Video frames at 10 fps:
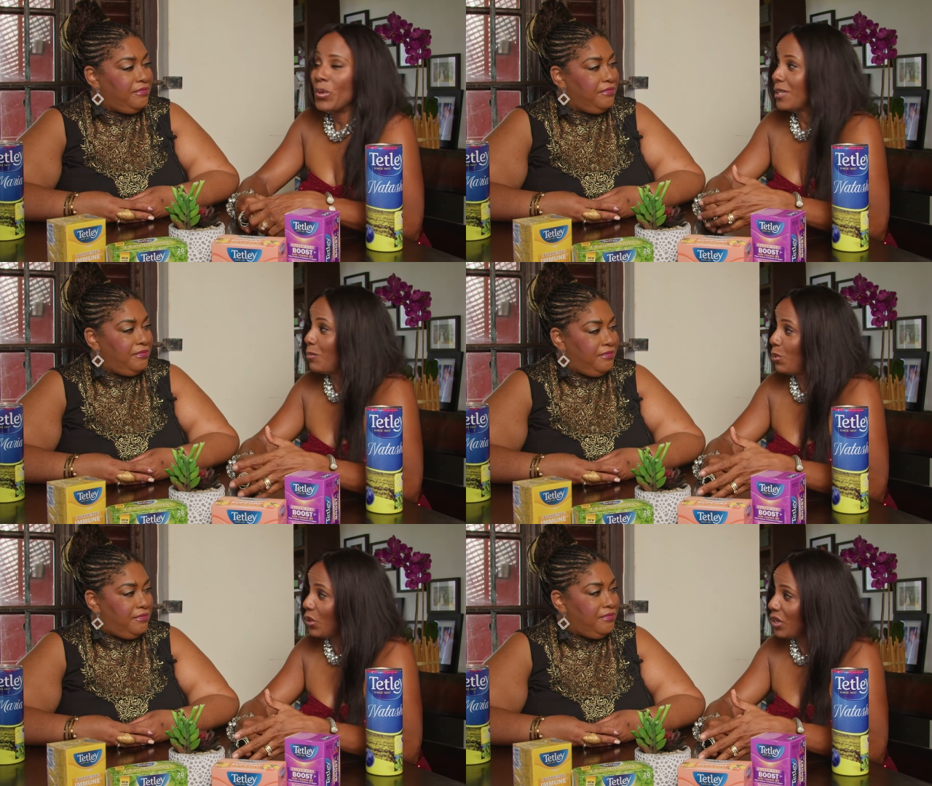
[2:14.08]

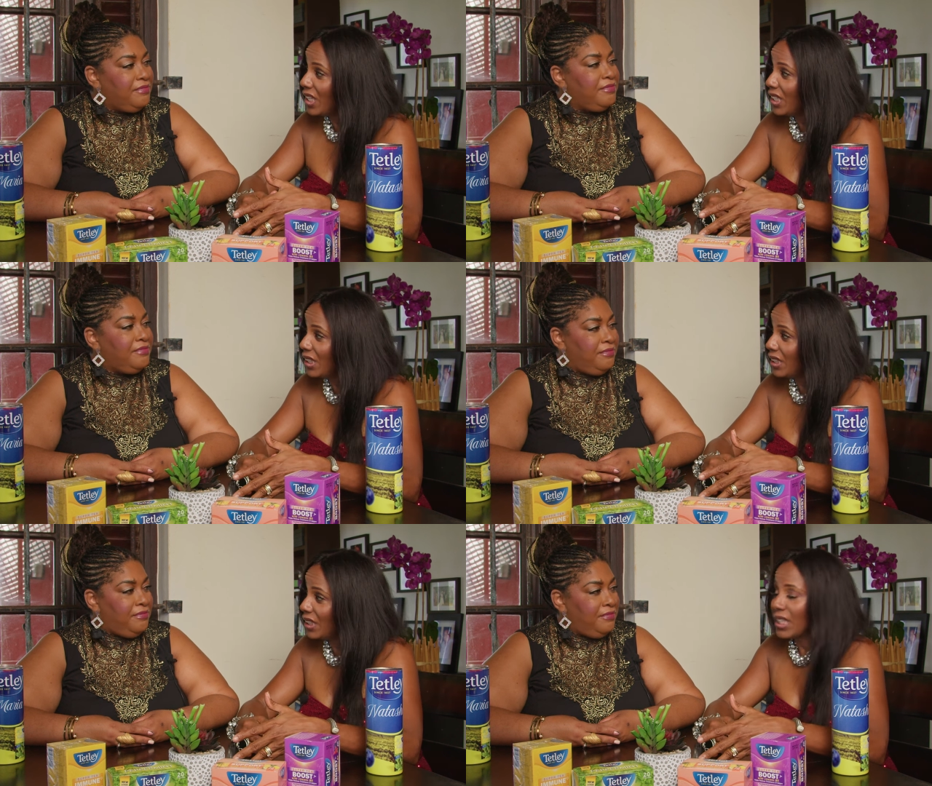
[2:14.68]

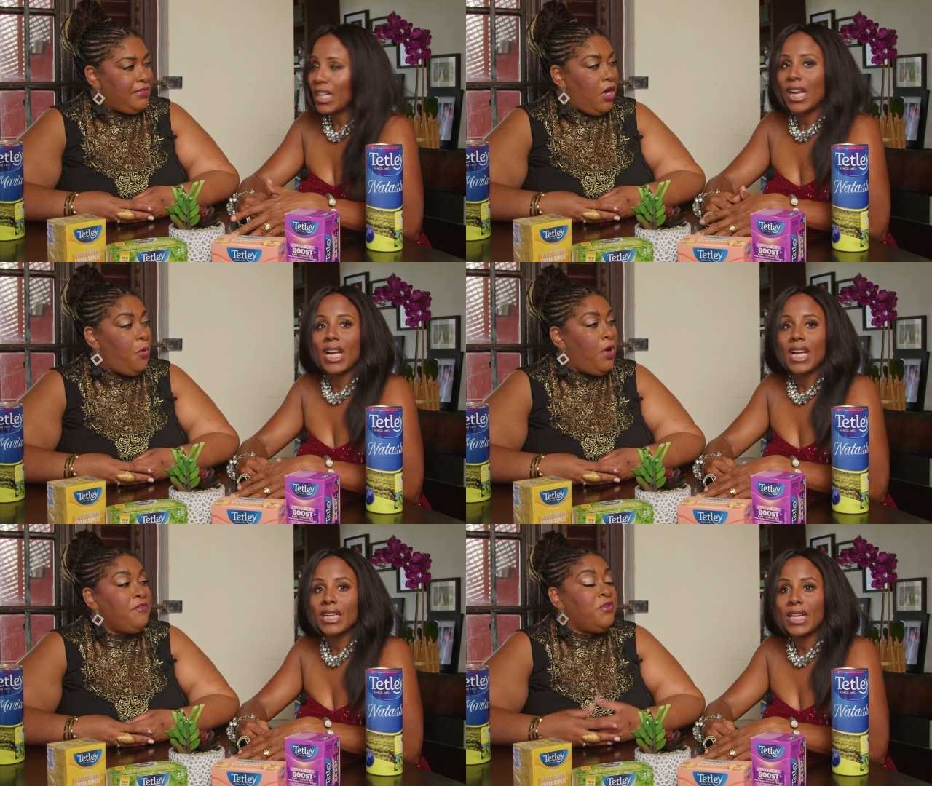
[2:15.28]
Speaker 1: important?
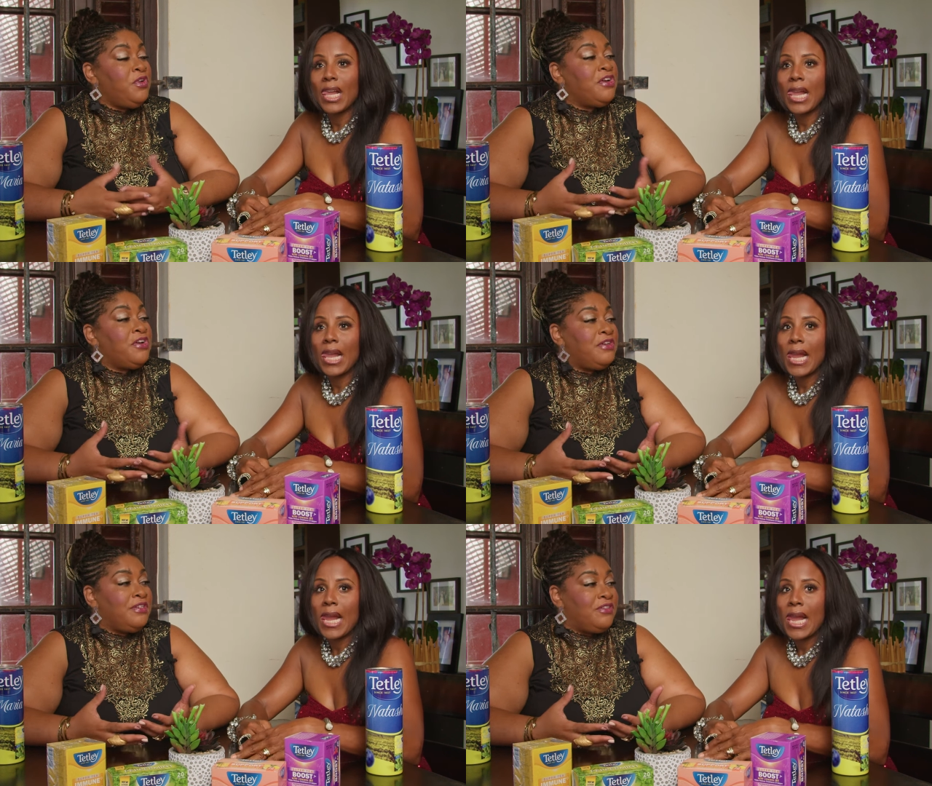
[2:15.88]
Speaker 2: And what have you
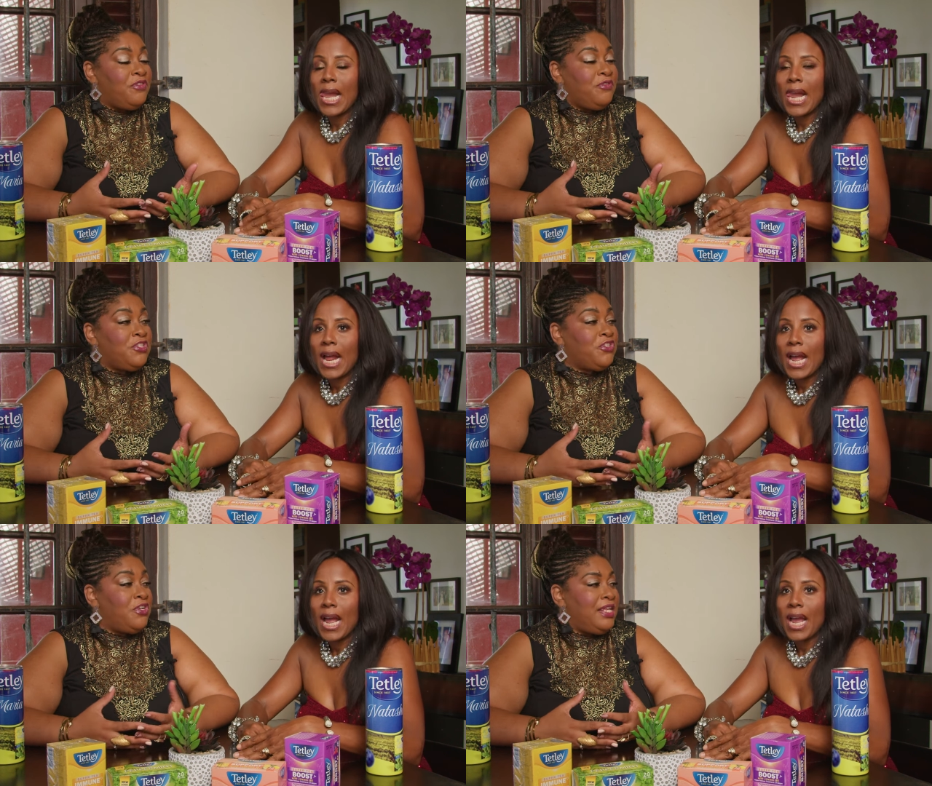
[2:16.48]
learned through
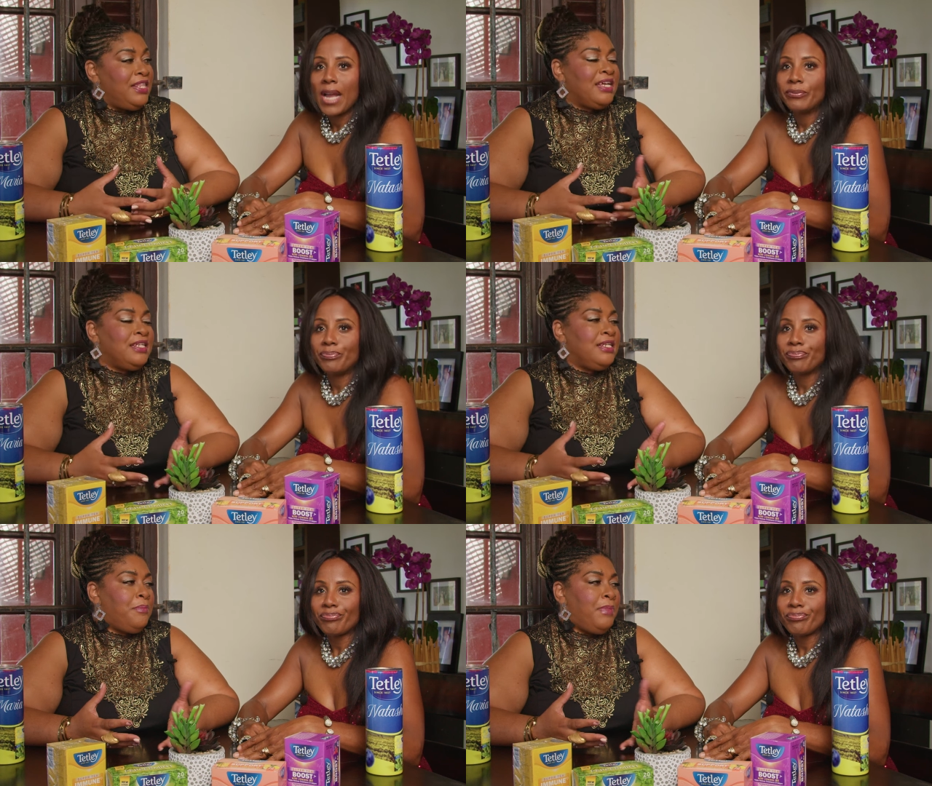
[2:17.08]
the journey, the
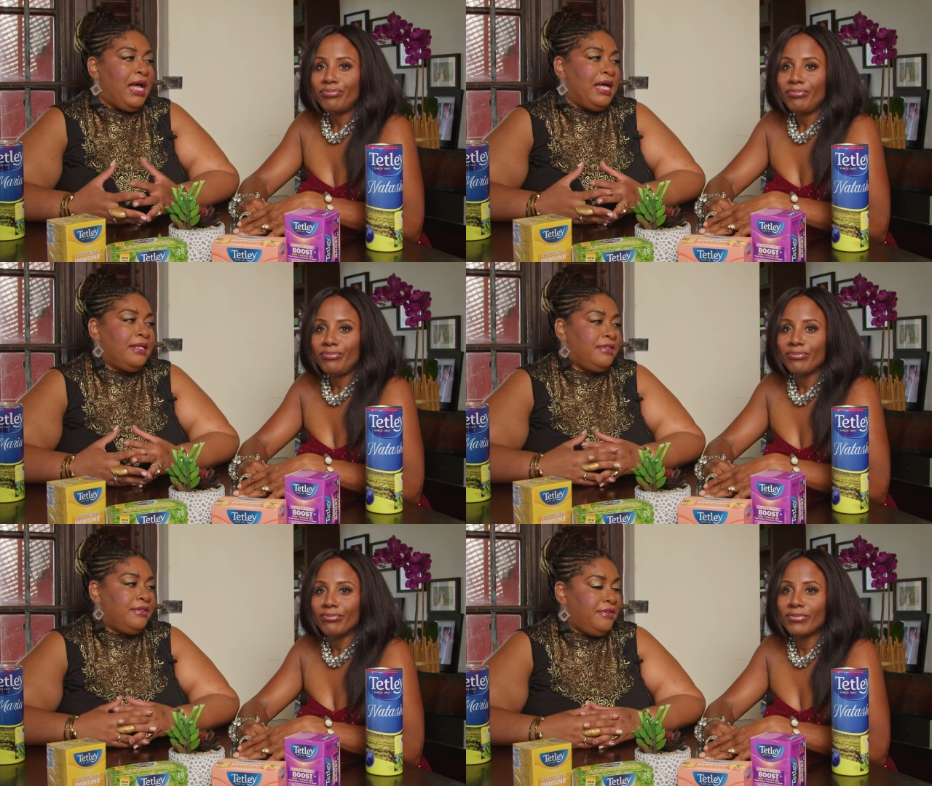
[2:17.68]
good and the
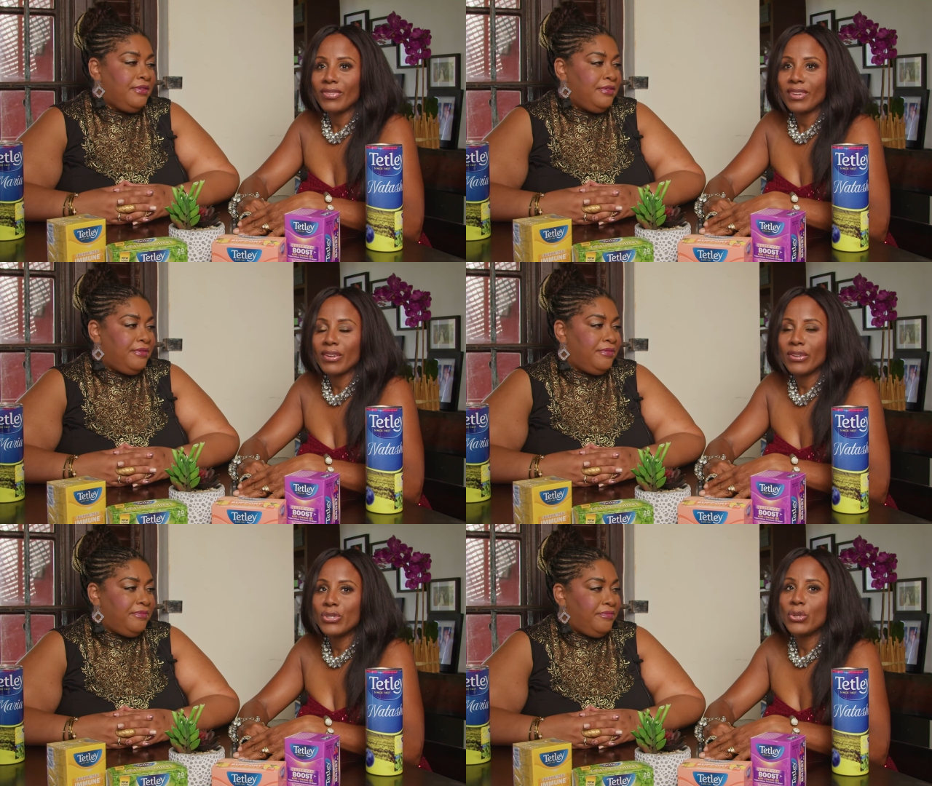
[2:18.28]
bad?
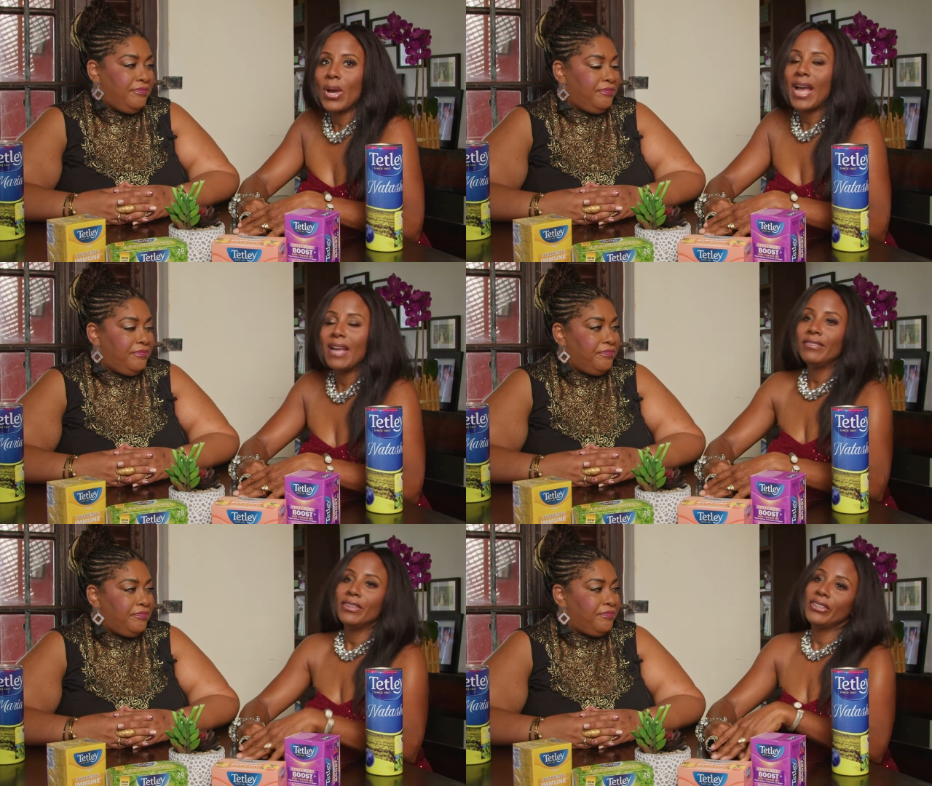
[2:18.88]
Speaker 1: So
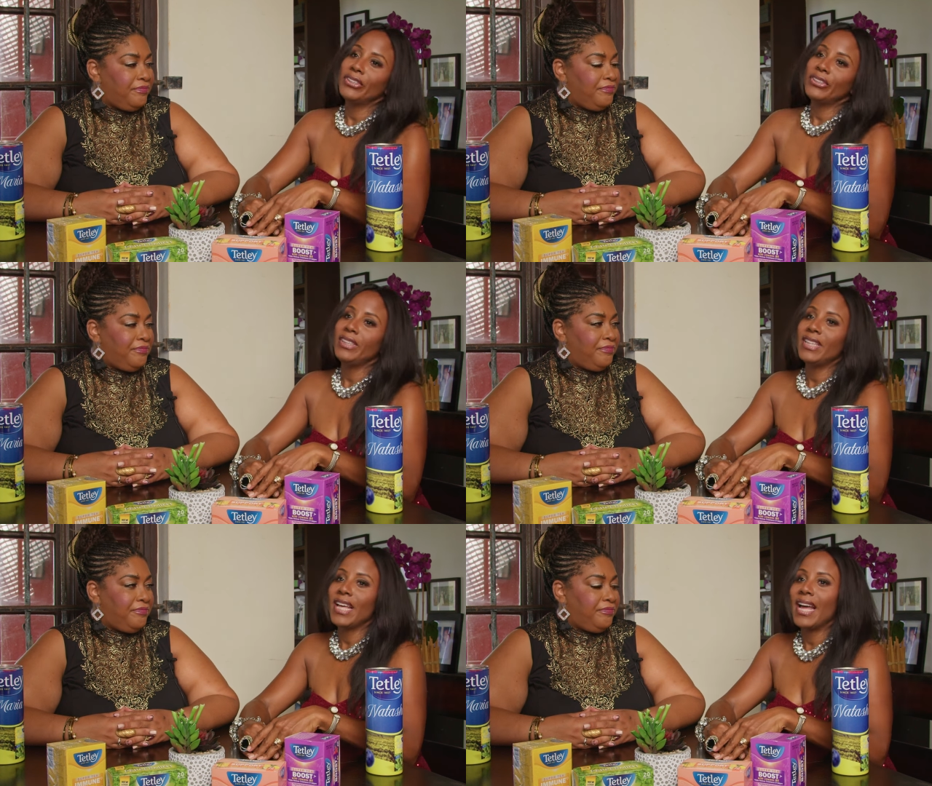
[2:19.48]
I've
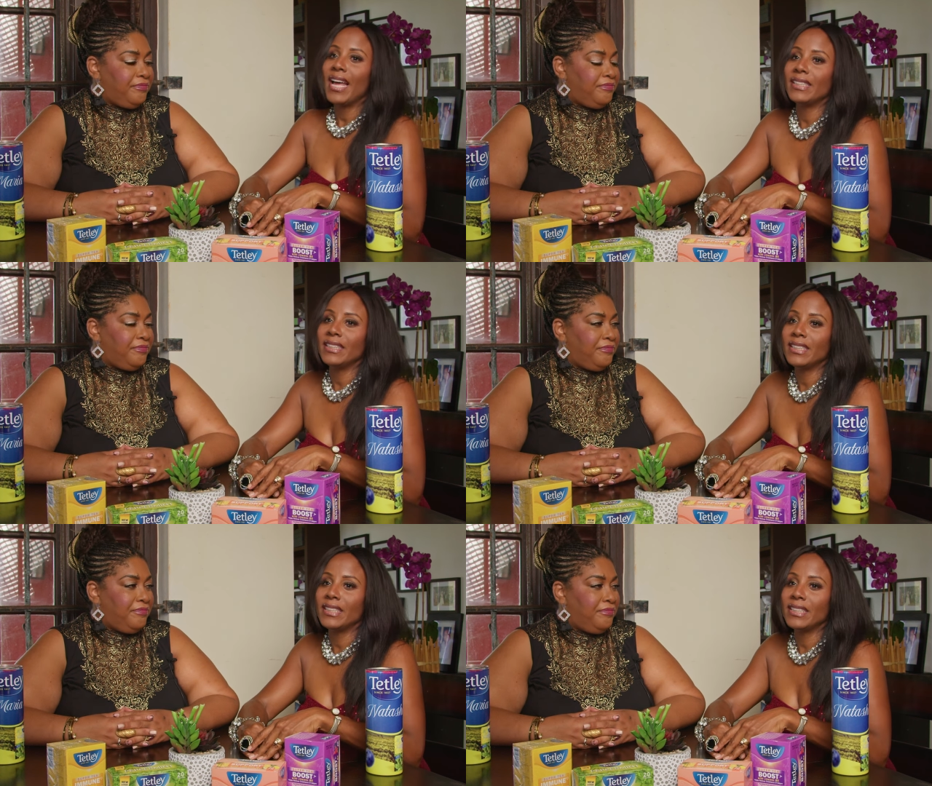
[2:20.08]
learned that